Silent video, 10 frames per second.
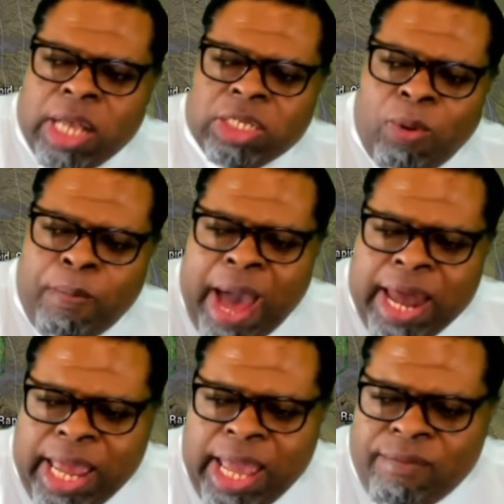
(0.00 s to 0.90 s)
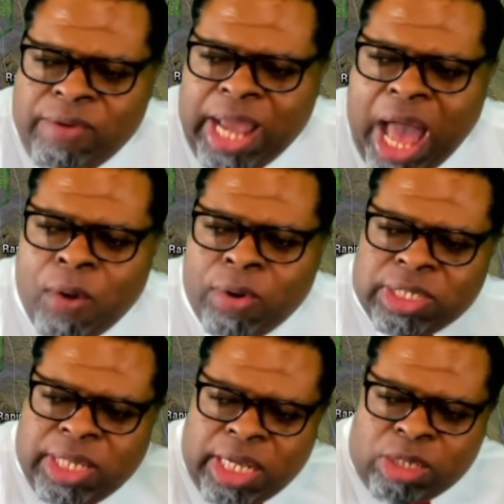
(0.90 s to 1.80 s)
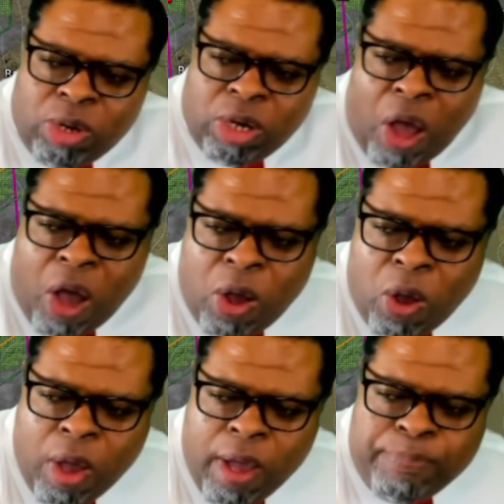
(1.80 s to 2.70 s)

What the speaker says: So by the evening hours, this will all